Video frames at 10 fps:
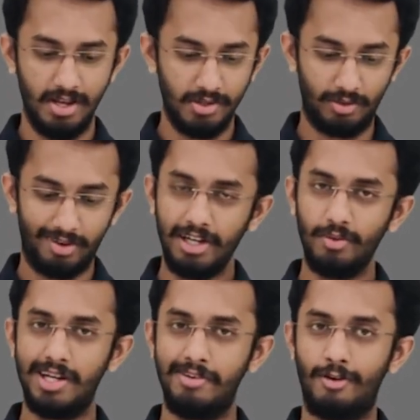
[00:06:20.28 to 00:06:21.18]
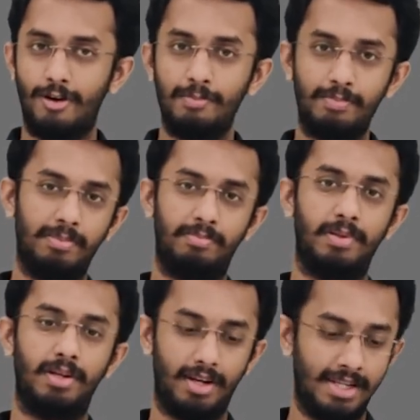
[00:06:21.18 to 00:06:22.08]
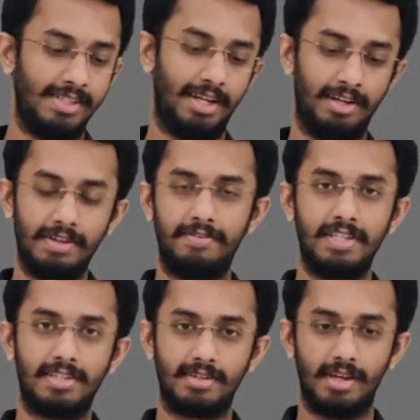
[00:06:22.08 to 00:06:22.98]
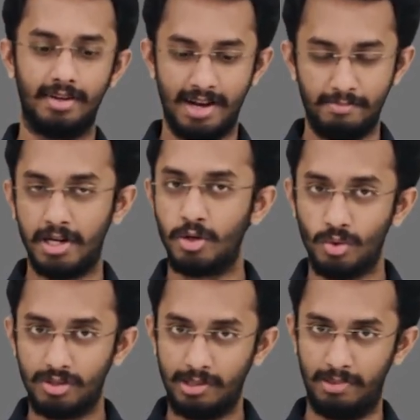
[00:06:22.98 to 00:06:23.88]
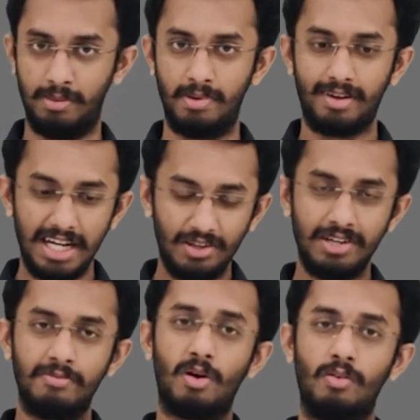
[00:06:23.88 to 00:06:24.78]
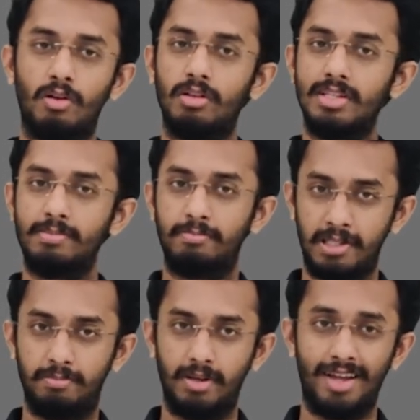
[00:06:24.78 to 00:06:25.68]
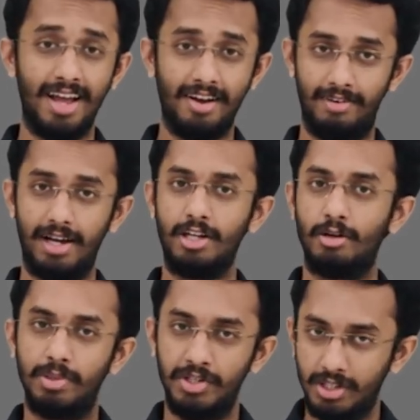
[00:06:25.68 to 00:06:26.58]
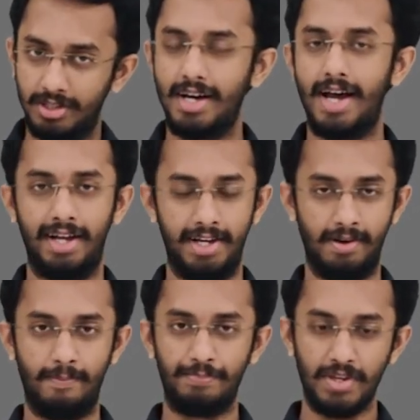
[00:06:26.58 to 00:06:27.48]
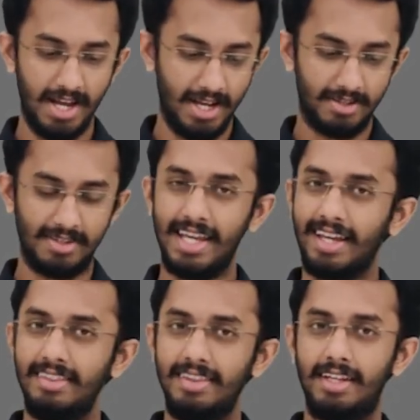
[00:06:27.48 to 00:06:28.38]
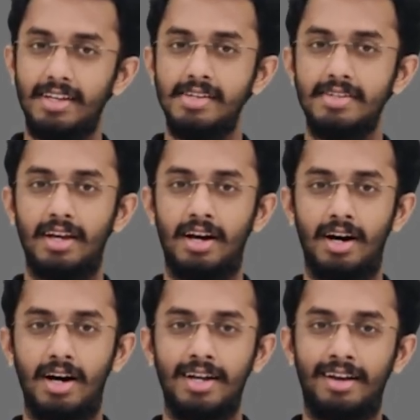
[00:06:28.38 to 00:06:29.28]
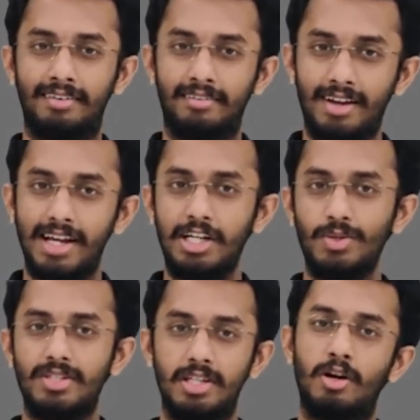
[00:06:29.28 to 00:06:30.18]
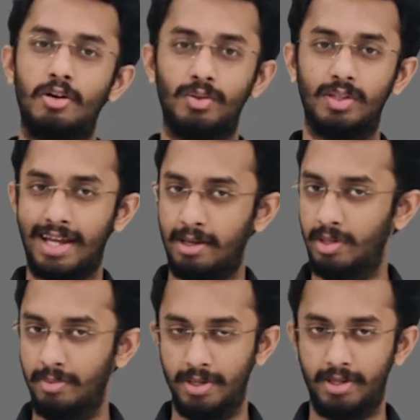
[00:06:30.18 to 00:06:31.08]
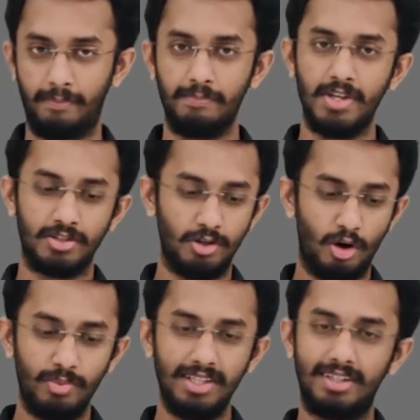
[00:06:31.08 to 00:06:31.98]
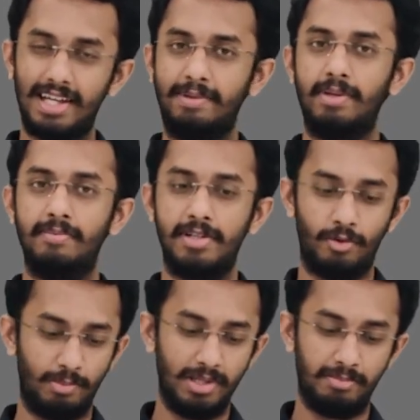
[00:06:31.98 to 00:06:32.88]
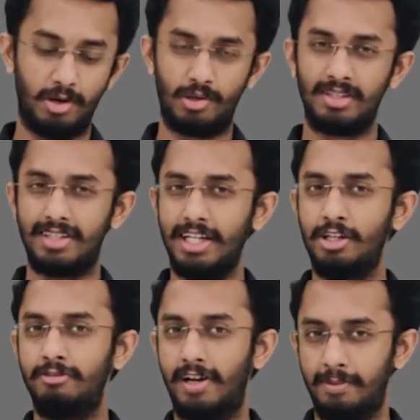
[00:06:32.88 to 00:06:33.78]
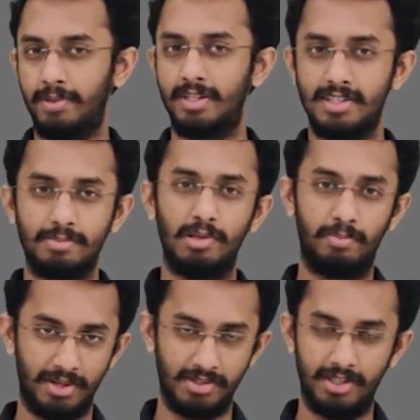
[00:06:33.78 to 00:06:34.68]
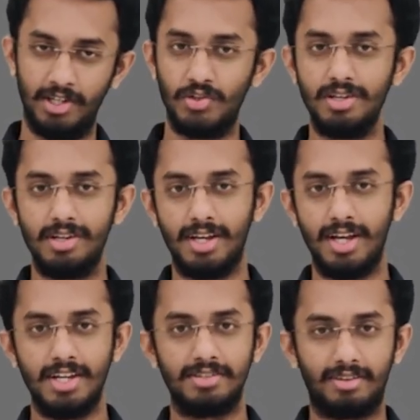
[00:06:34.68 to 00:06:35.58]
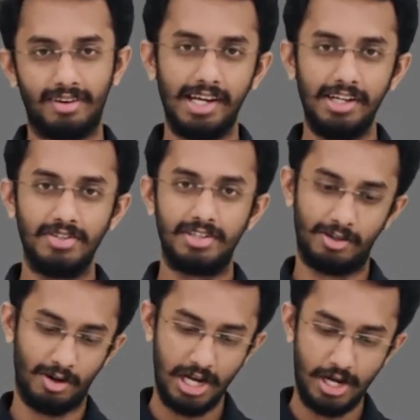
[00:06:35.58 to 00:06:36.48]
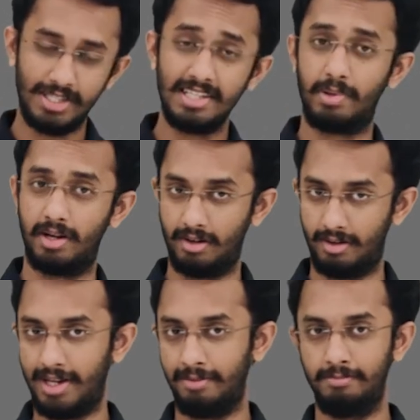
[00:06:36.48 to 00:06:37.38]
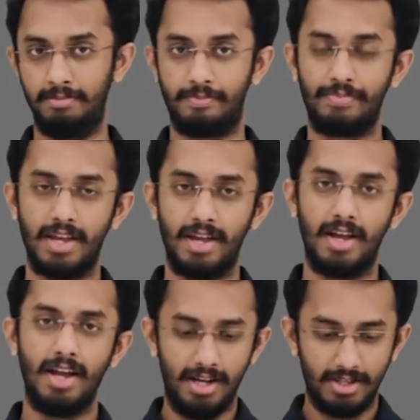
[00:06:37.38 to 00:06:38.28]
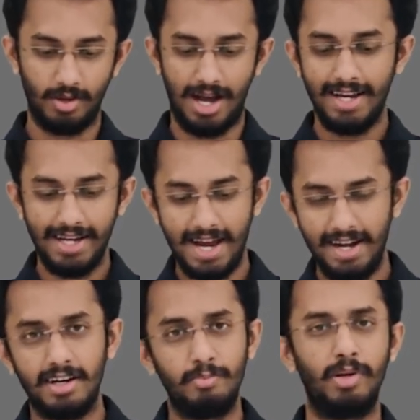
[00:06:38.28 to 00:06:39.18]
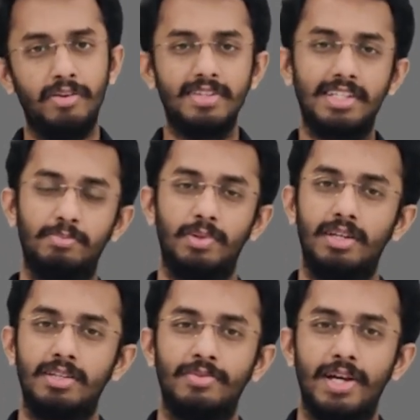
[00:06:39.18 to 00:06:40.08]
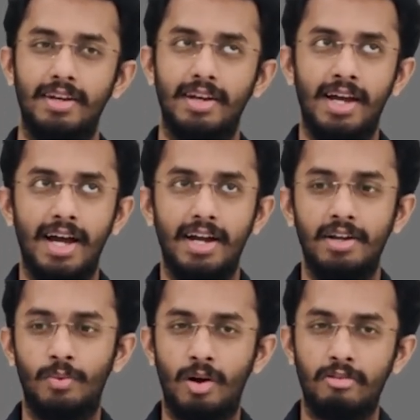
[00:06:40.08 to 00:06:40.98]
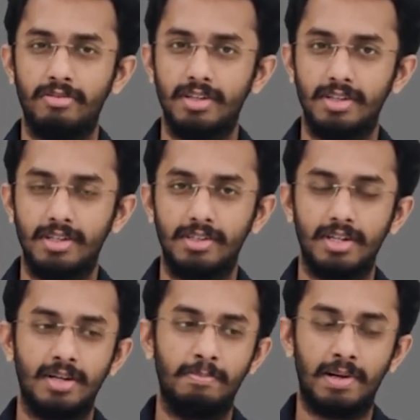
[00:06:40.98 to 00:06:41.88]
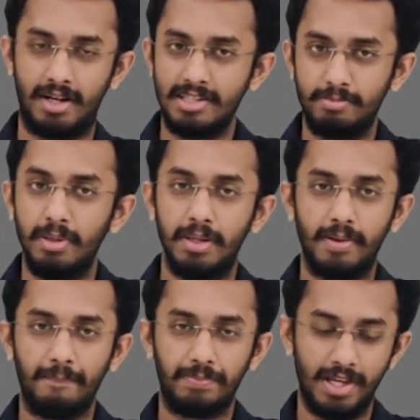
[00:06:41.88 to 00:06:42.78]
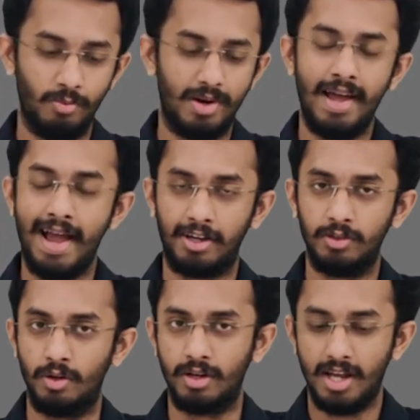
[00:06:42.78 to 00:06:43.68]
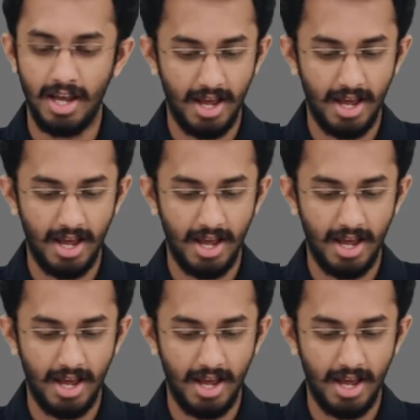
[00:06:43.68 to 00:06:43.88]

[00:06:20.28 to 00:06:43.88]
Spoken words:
So try to involve people, let's say if it's done by 2 to 3 people, try to involve all these people while you're pitching the idea. So second thing is try to stick on to the time limit. So normally the time limit would be about 3 to 5 minutes per presentation. So try to stick on to this particular time. So I had a previous experience wherein I had one of the participant in one hackathon